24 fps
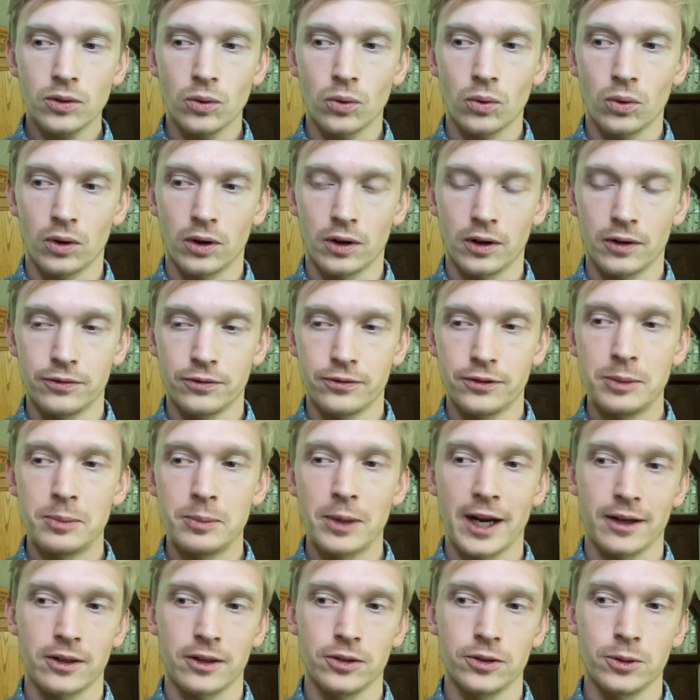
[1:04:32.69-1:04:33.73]
or
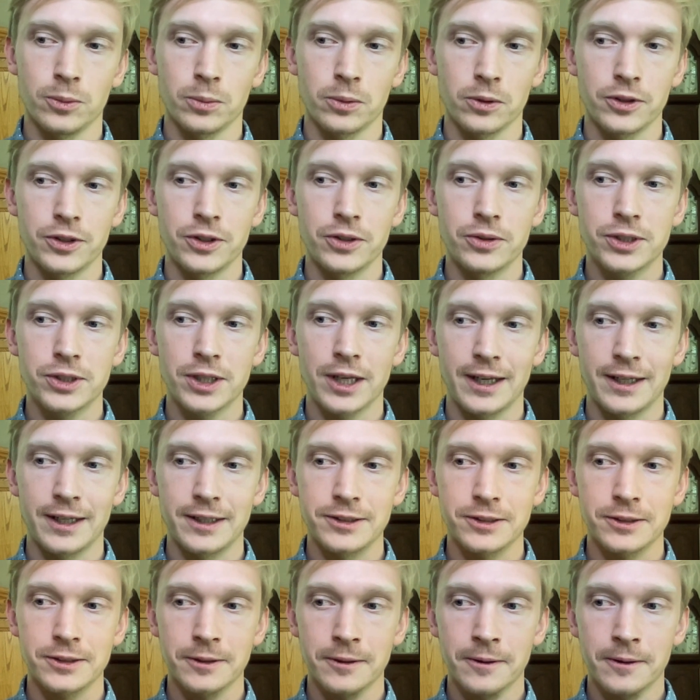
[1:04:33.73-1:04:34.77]
feedback loop or use
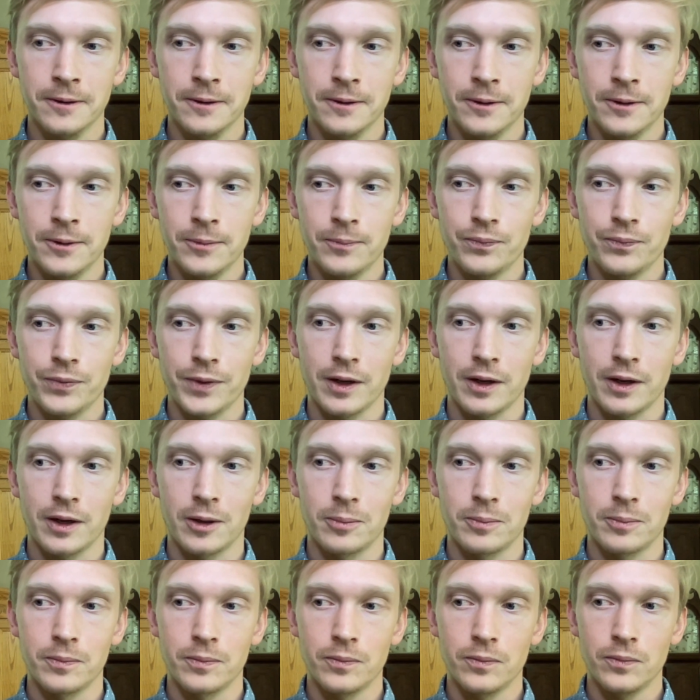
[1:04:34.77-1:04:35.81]
case
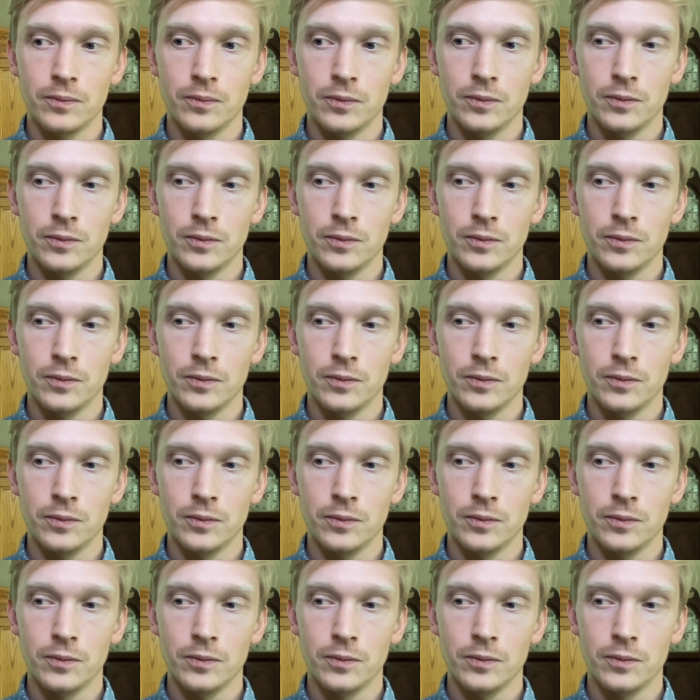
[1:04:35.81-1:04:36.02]
um,